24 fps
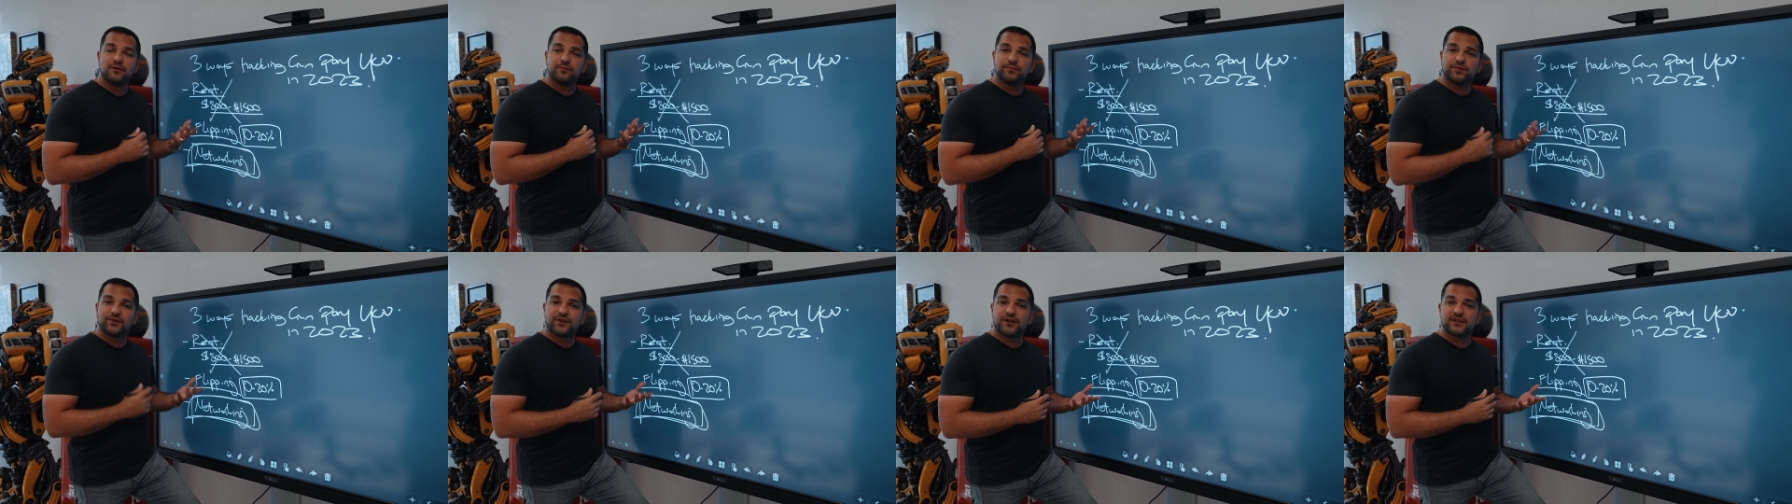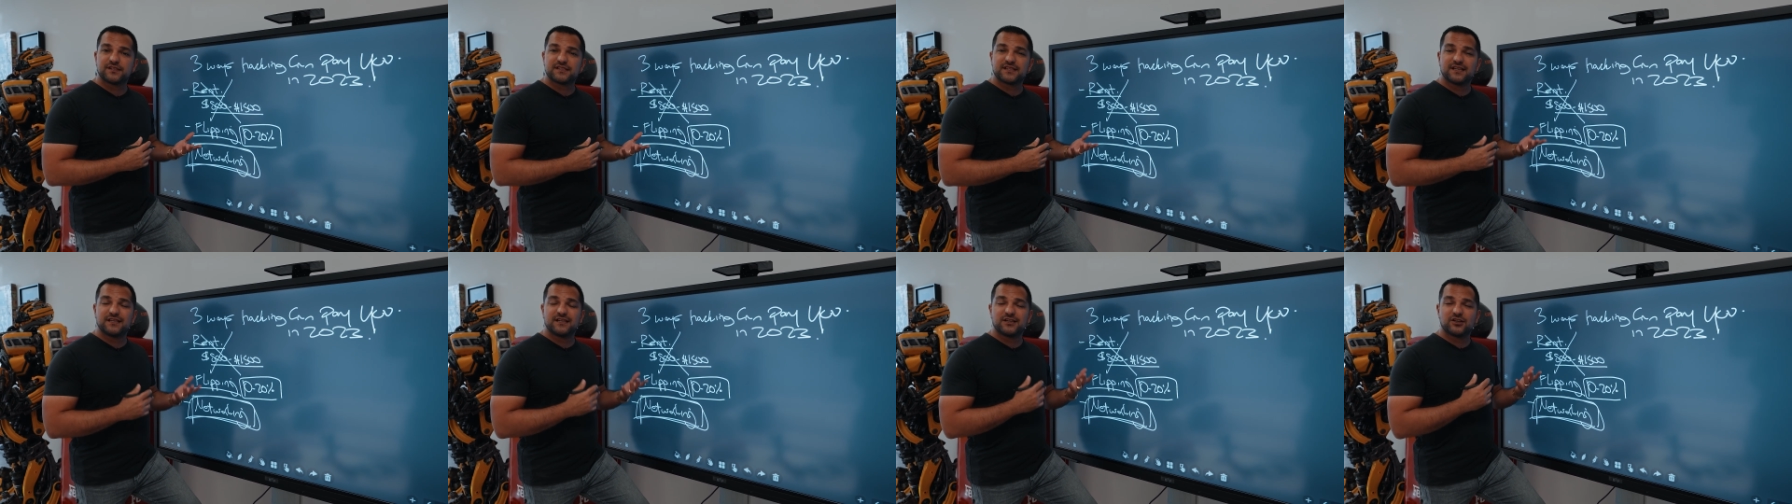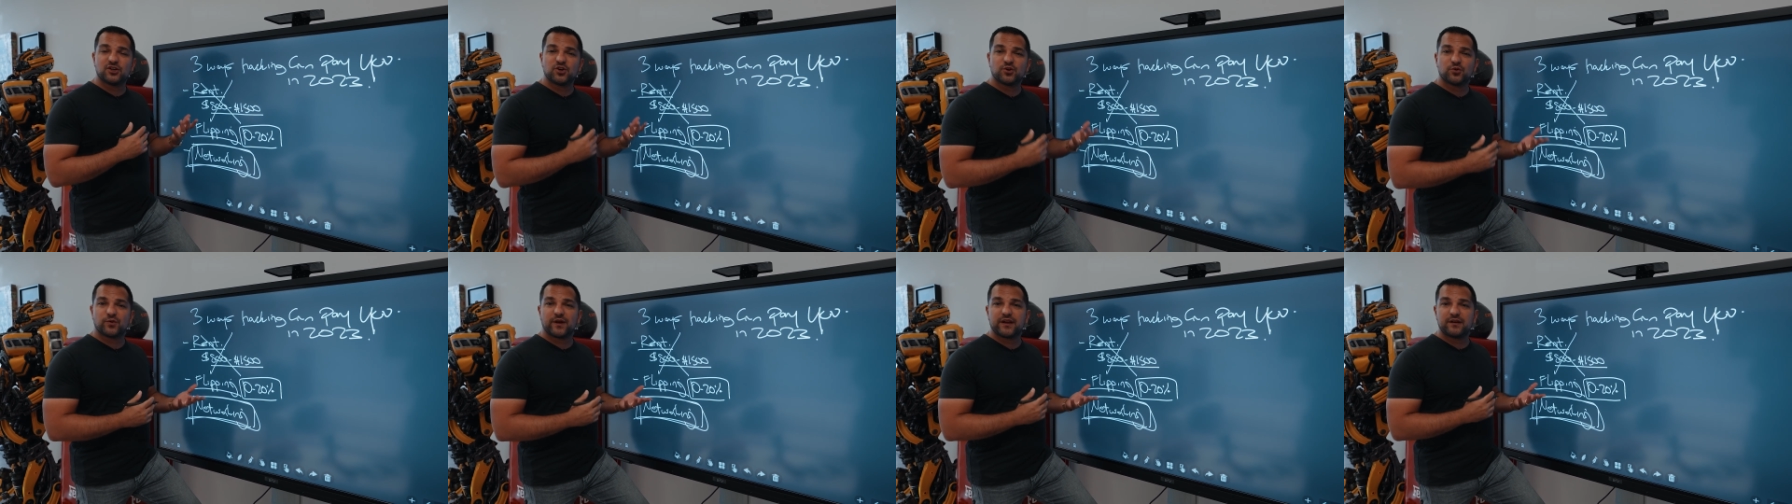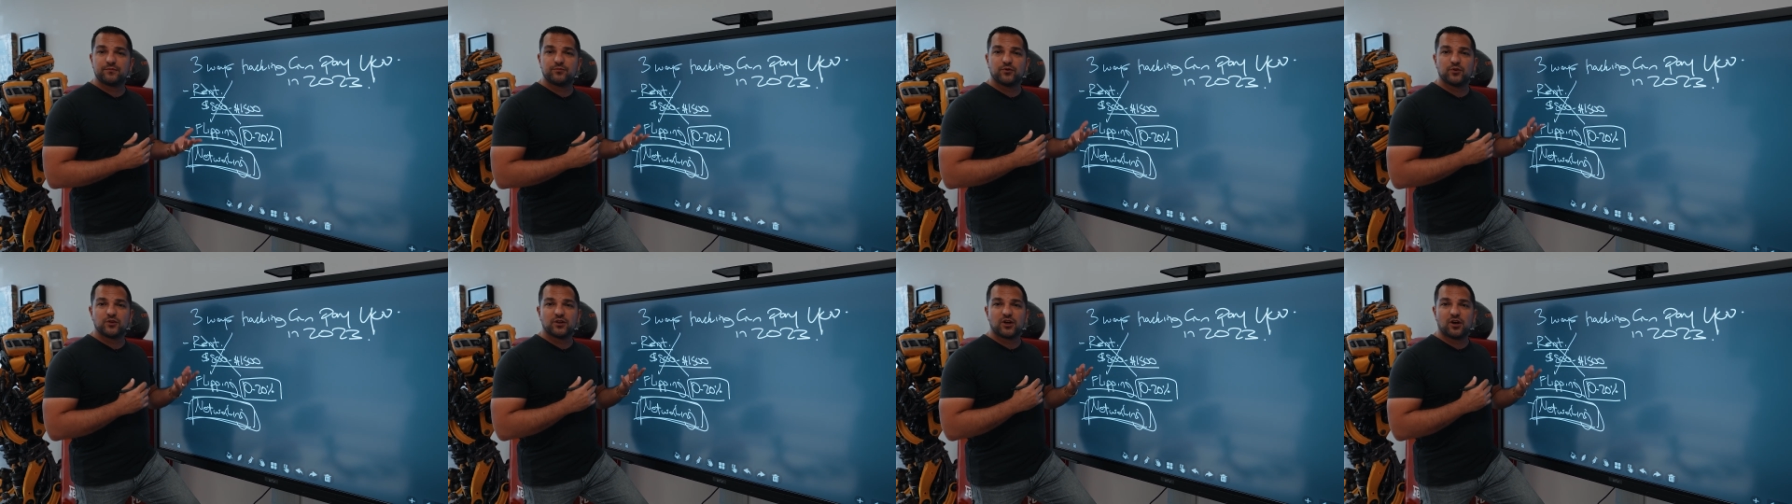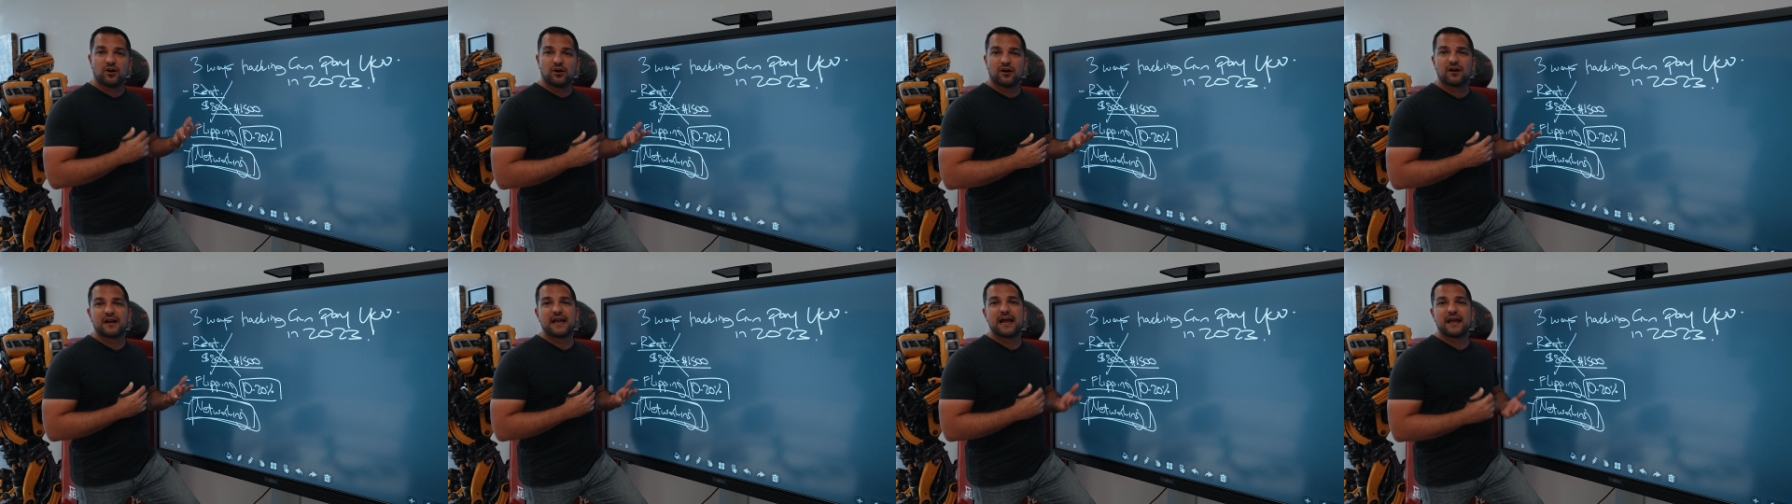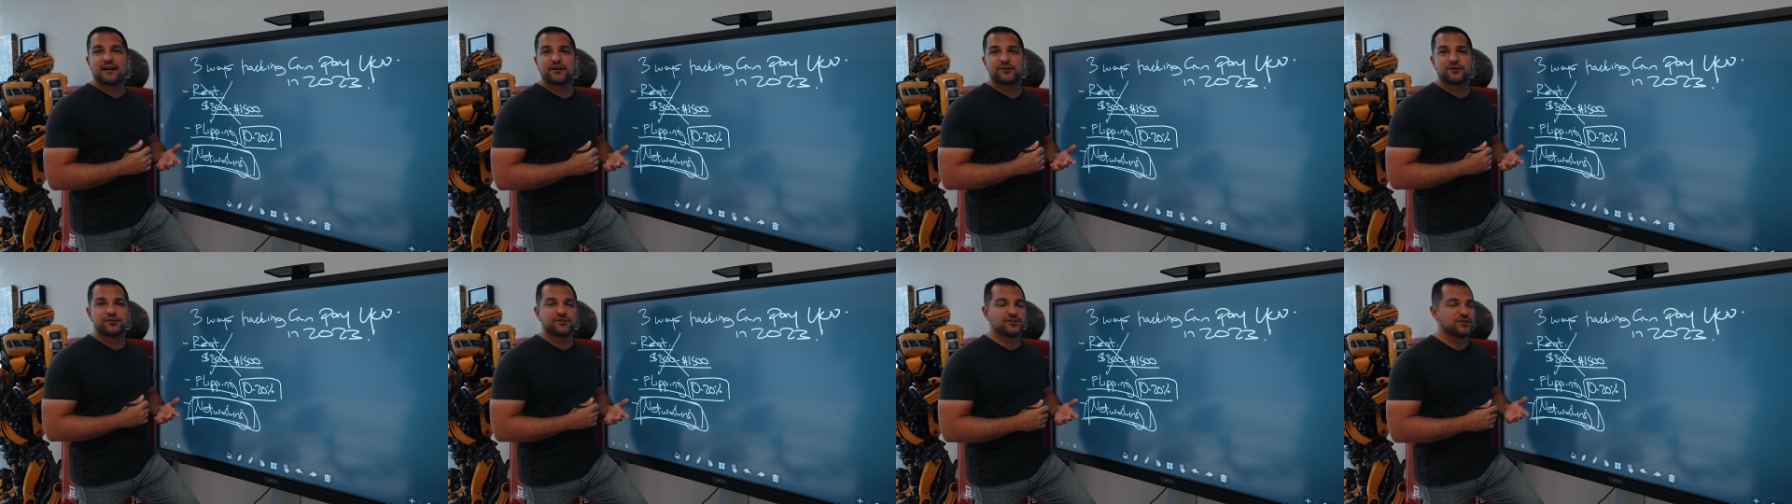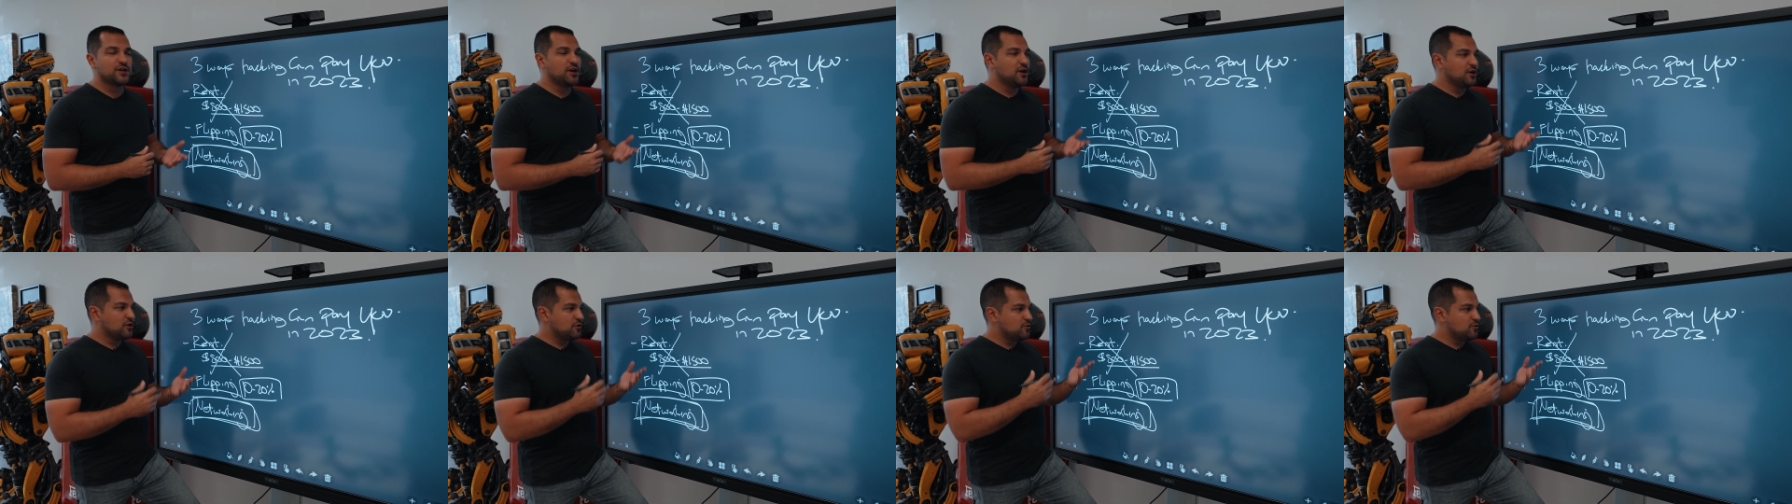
plus incredible car hackers